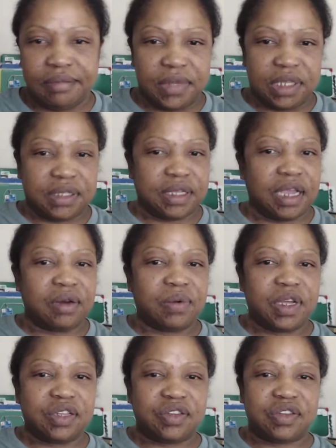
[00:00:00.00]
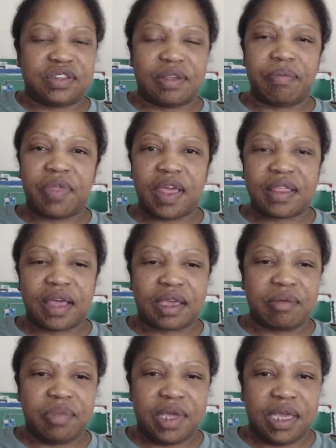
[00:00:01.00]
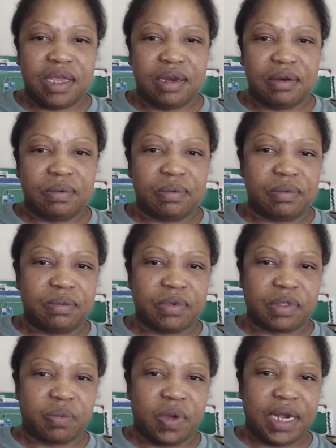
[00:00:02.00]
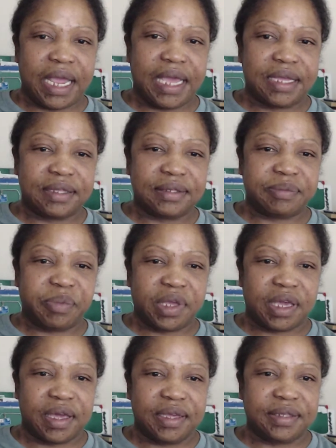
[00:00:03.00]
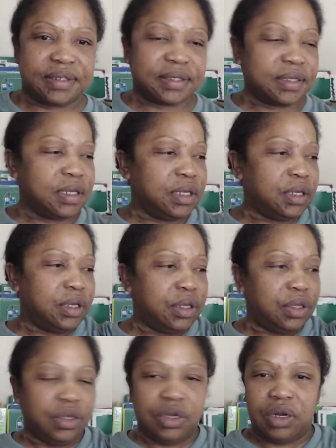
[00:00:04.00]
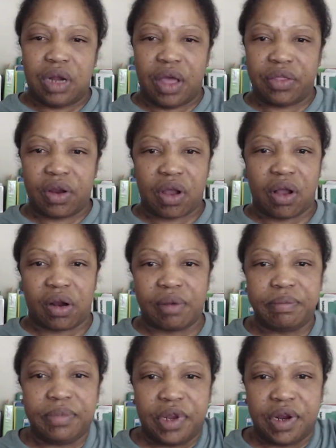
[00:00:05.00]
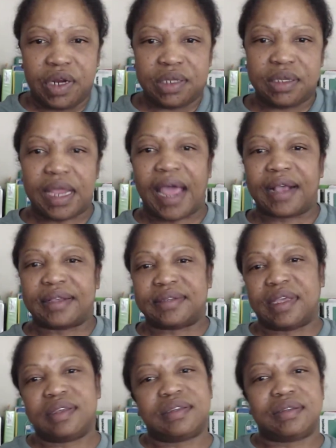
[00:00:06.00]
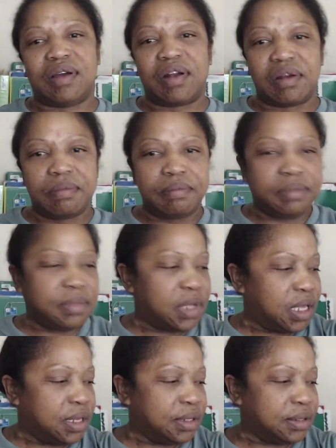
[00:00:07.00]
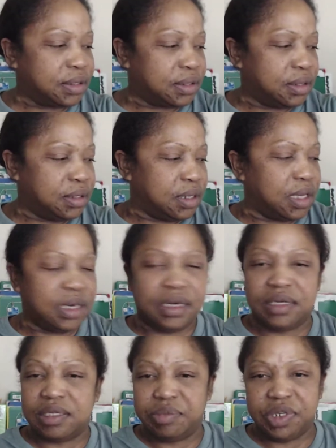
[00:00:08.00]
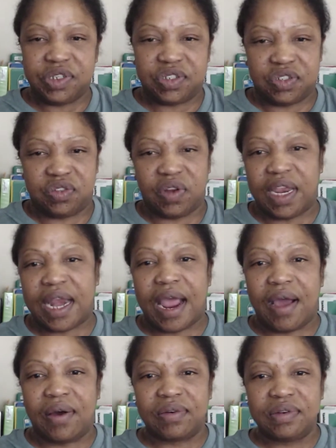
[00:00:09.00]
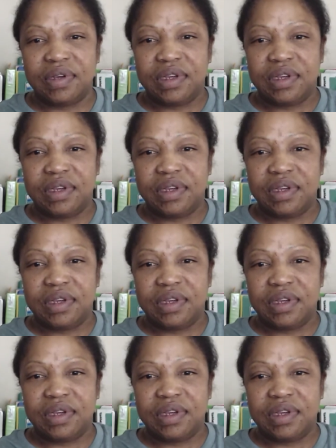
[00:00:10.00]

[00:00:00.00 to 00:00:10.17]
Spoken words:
sandwich, something that can be eaten with one hand because your other arm, your access arm, is going to need to be straight out